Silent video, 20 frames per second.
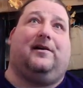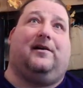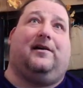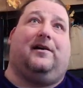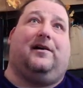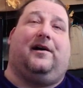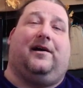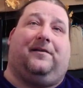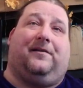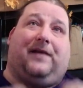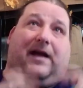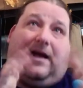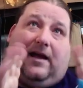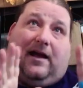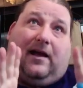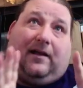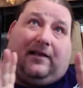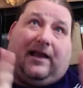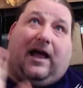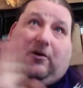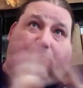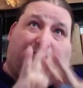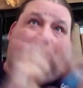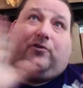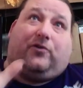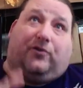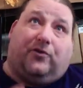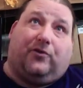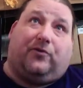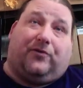And that allows you
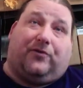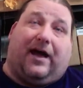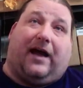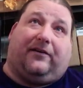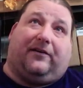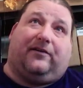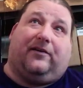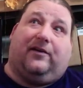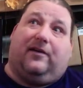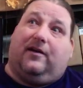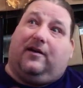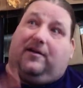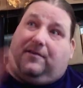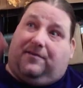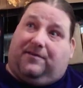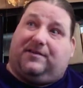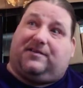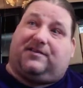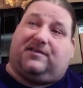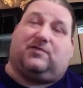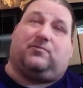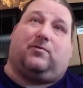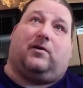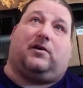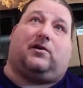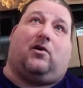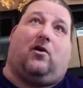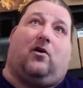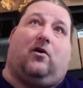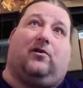to do that. This is what
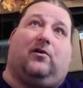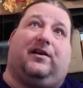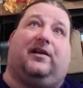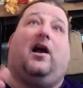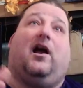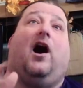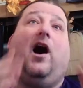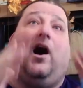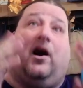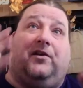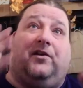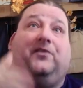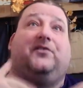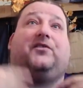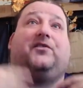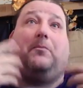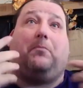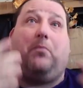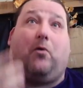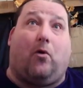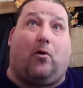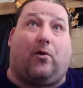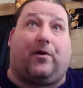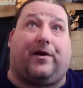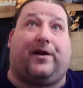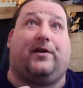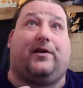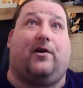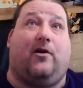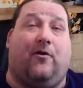called an
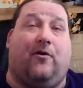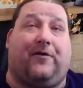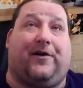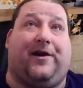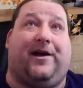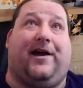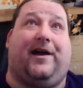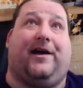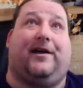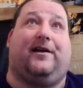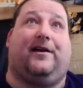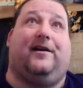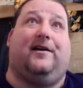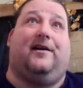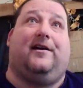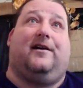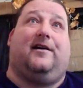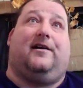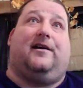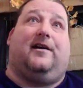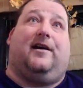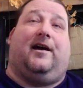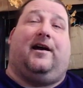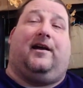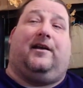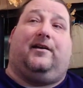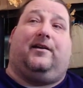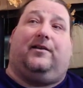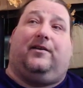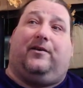unsupported overhang.
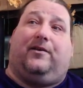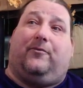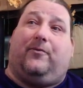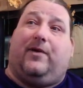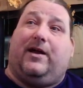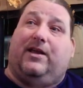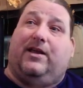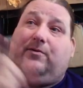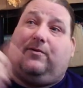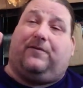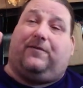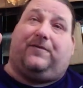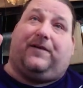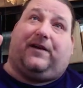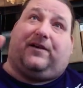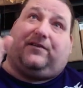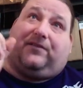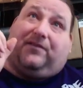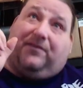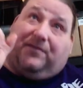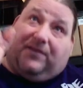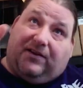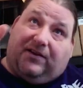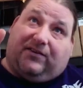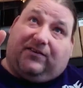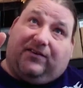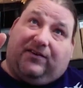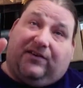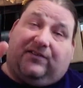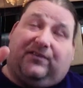And the way you would fix
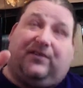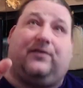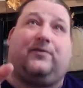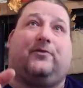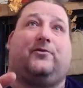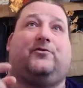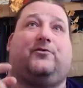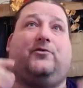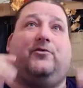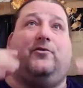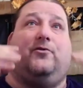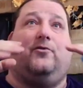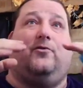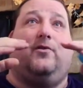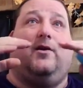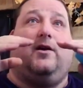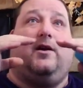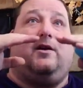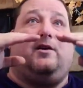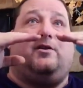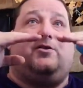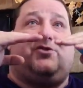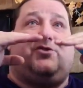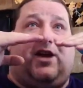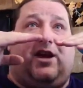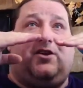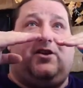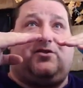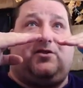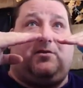this is either to
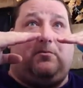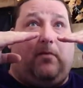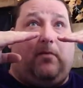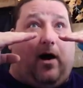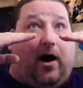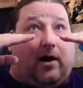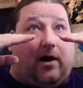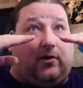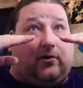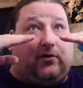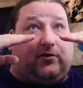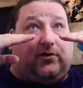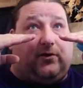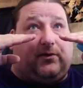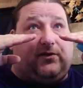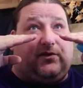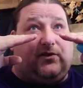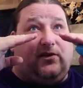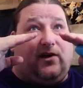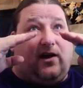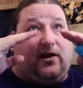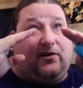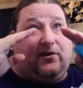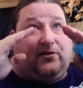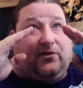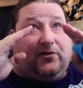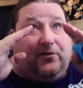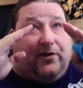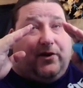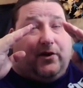change the model so it's not as
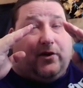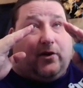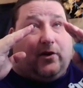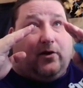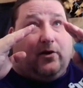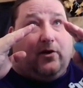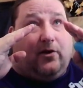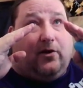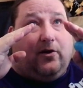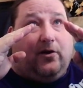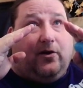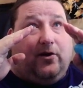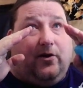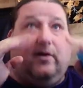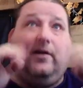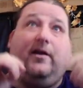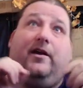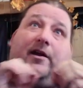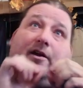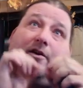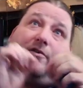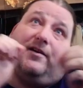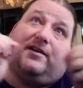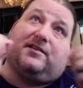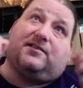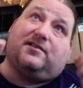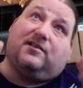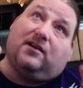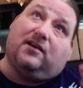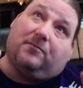severe, increase
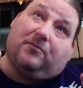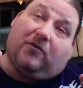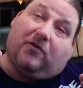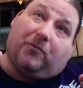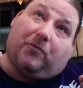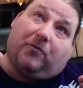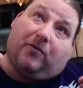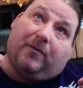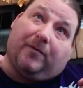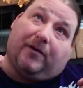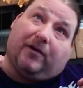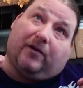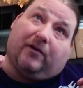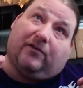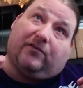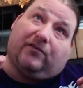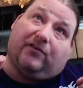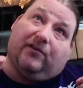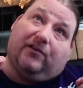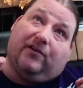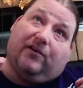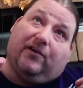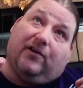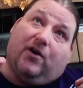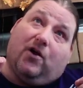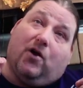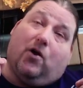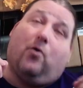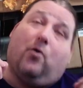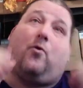the number of perimeters,
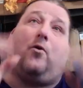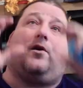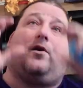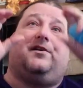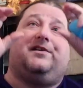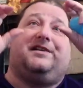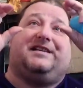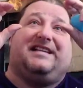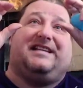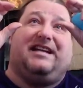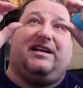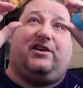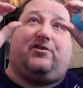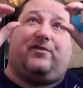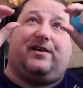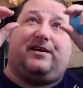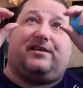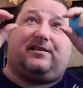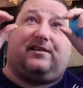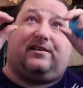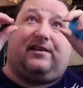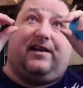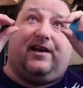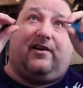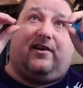or decrease the layer